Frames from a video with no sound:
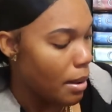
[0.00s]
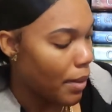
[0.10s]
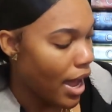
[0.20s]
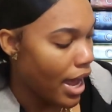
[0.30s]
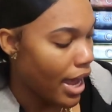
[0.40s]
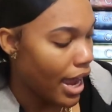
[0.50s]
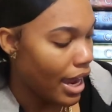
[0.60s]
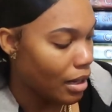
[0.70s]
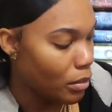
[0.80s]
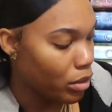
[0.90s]
by
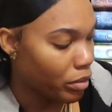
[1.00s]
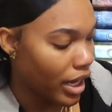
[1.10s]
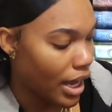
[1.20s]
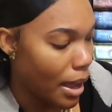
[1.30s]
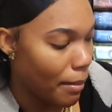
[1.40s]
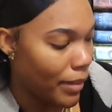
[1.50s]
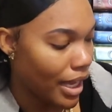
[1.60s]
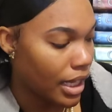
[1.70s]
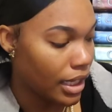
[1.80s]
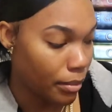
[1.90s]
Anna Marie
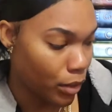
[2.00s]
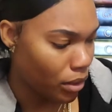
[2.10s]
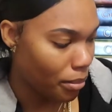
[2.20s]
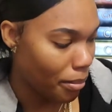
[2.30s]
McLemore.